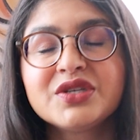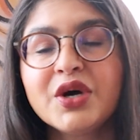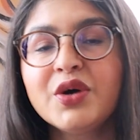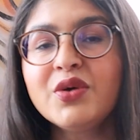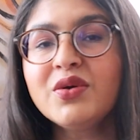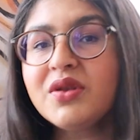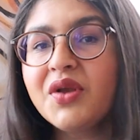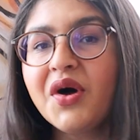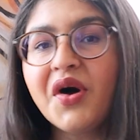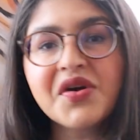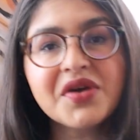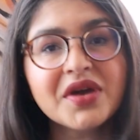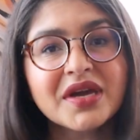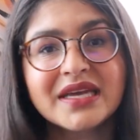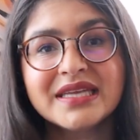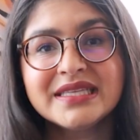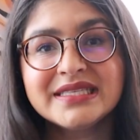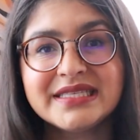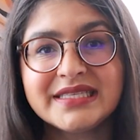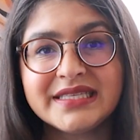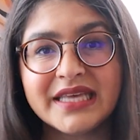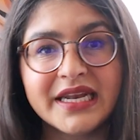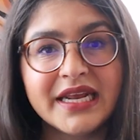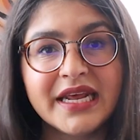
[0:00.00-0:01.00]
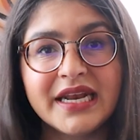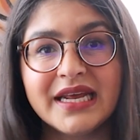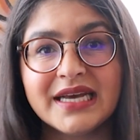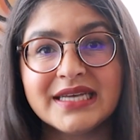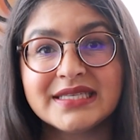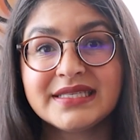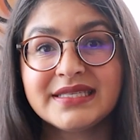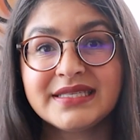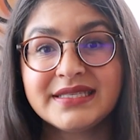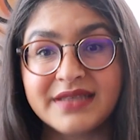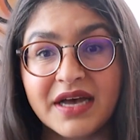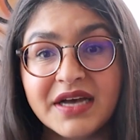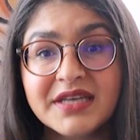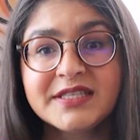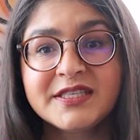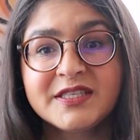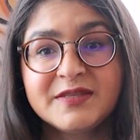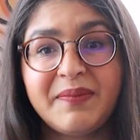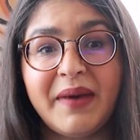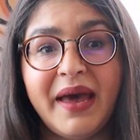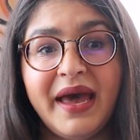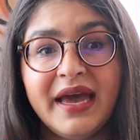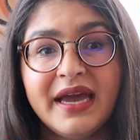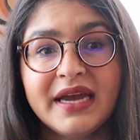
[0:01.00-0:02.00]
no longer considered a
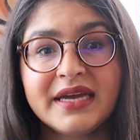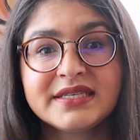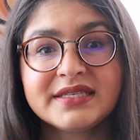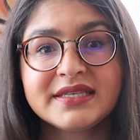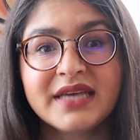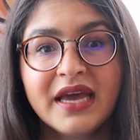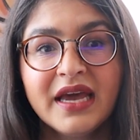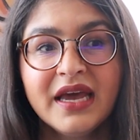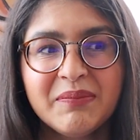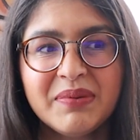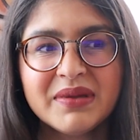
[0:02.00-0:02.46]
suspect.